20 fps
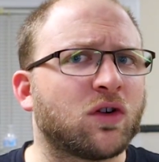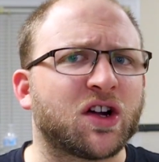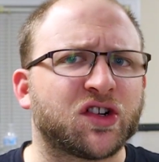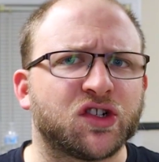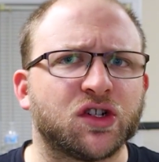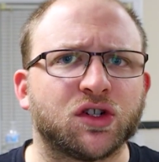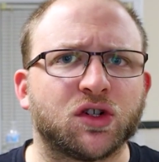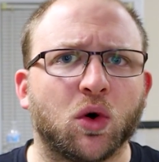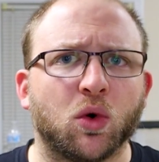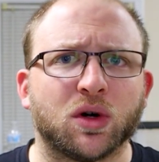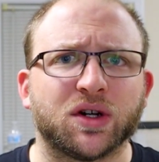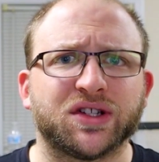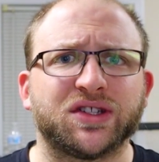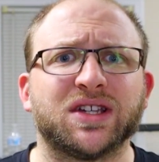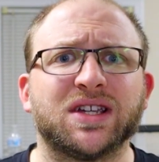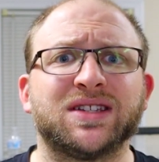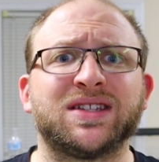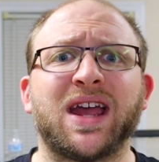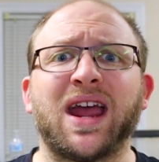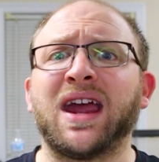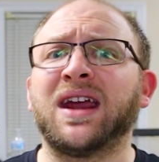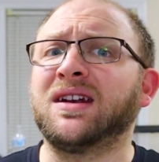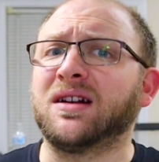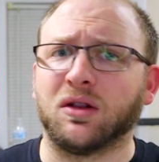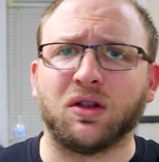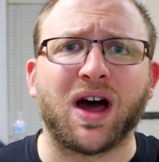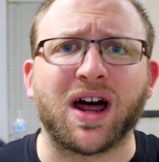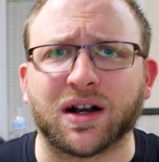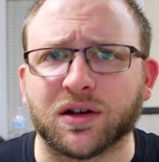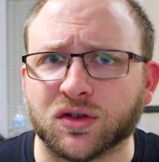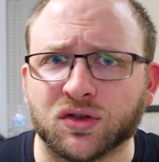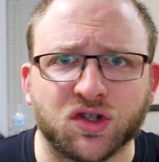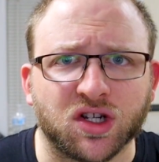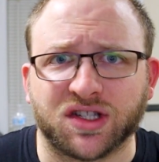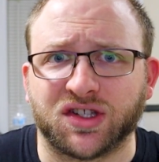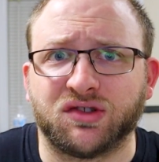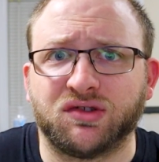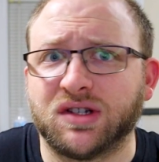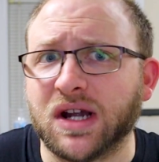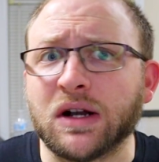Russian tortoises and a lot of
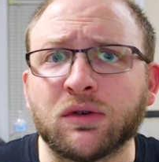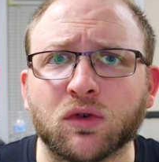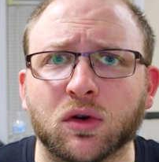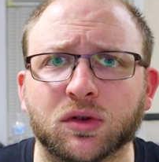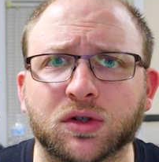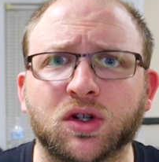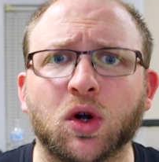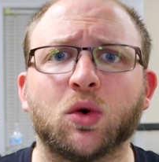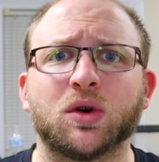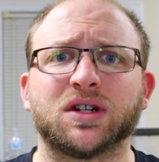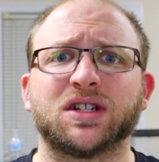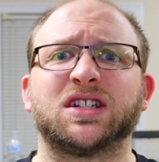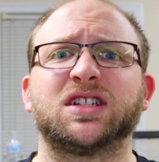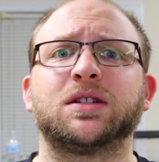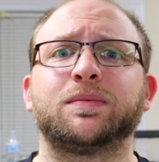just general tortoise